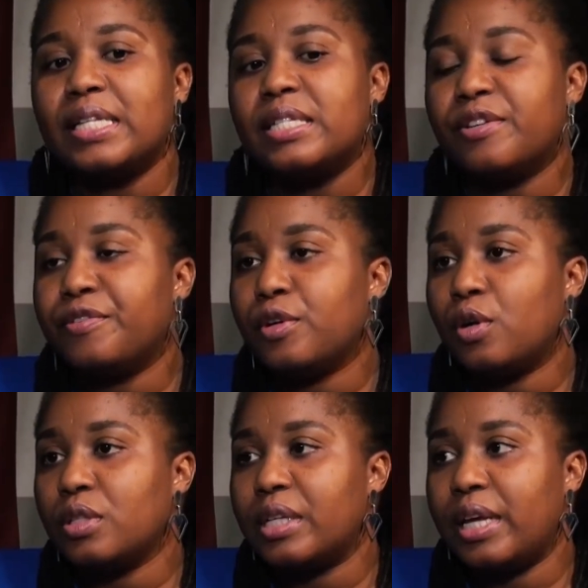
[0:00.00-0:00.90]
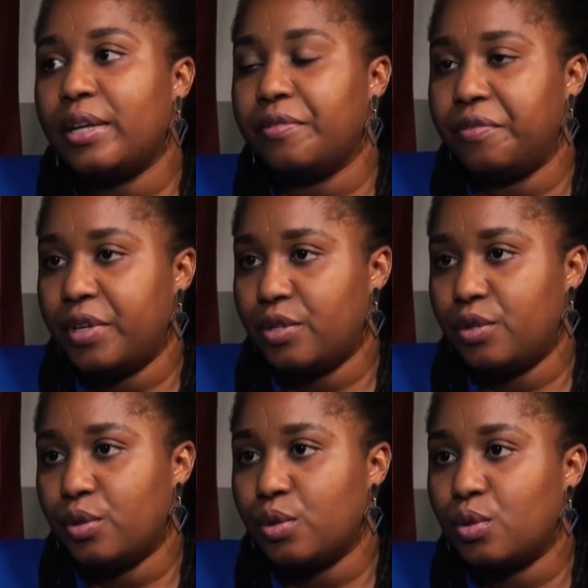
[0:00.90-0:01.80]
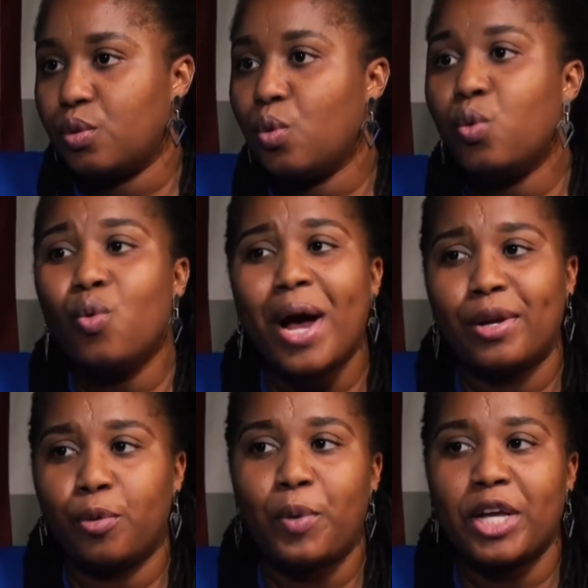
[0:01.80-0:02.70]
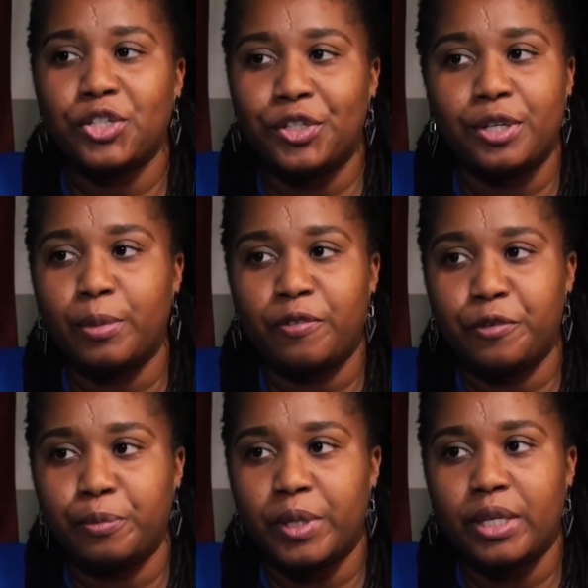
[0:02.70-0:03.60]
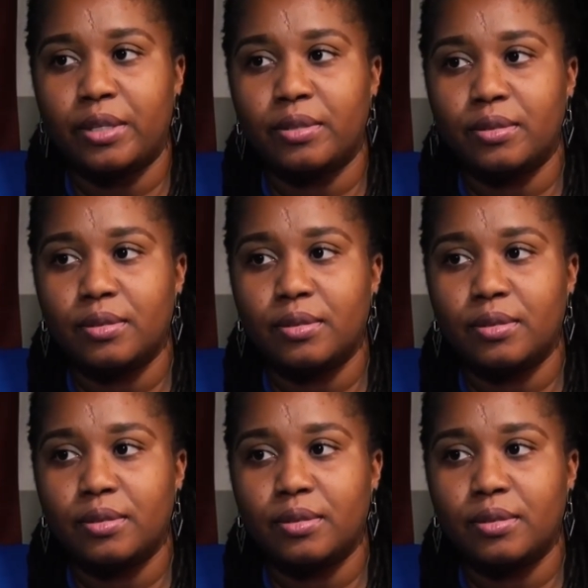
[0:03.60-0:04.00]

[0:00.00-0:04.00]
it's difficult to get investors who are not passionate about filmmaking.